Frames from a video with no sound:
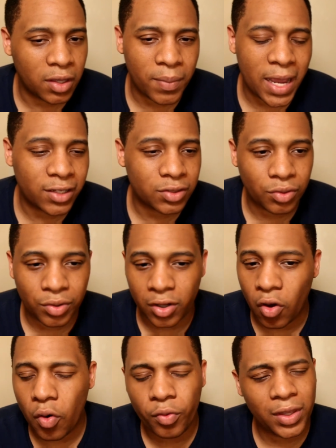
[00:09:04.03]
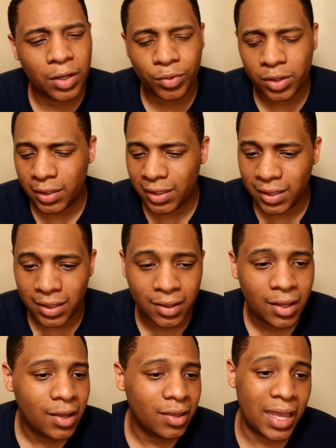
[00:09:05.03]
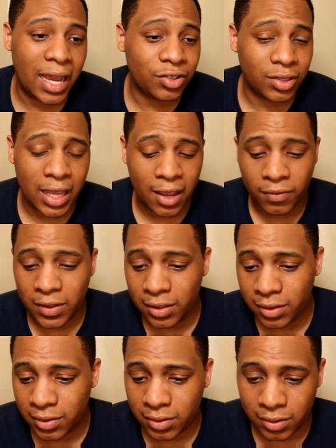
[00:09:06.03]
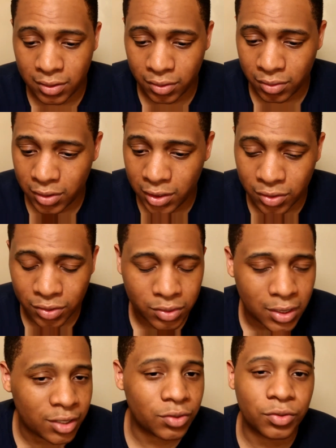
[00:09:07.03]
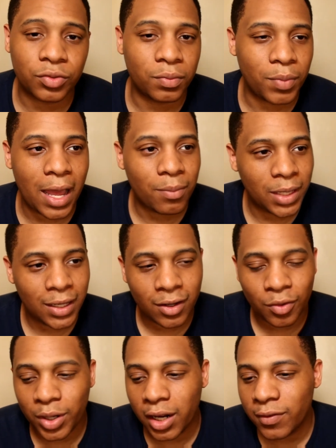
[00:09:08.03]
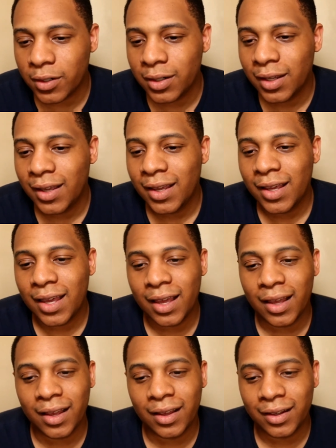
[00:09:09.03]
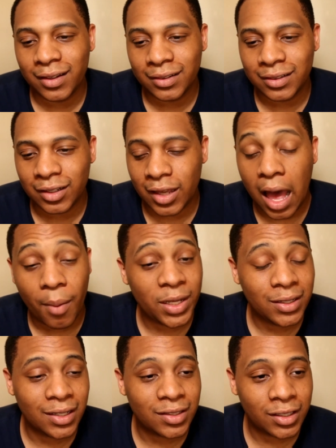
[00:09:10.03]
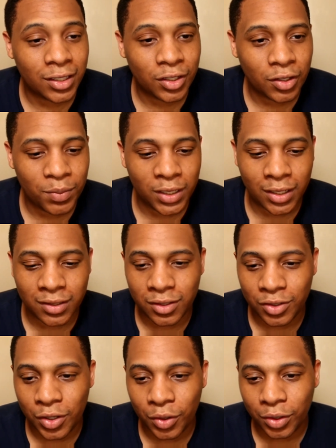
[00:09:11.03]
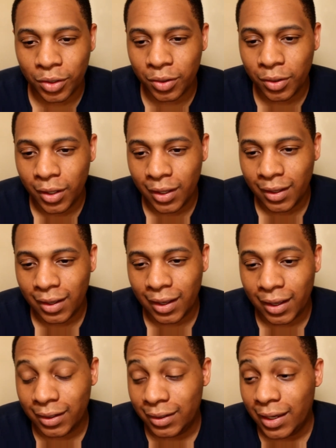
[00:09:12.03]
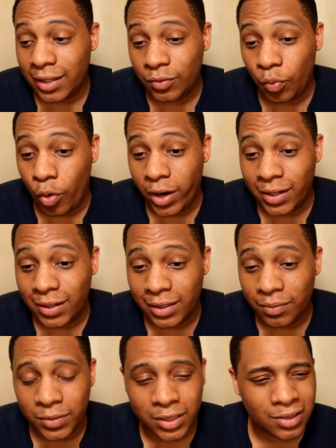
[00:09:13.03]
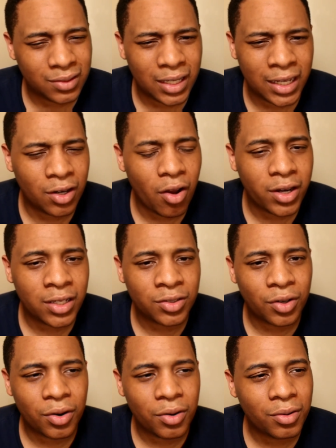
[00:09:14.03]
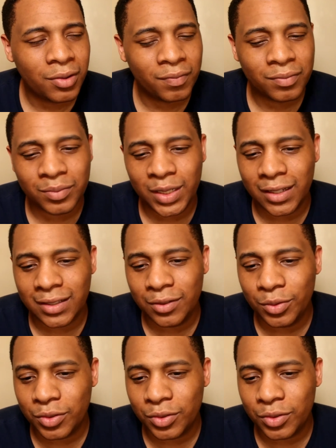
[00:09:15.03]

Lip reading: backstory, a whole thing with the kid, they actually have these, you know, these little tussles with Batman or whatever. The Common gets killed because the Joker, I guess, wanted him to hit on his girl because he was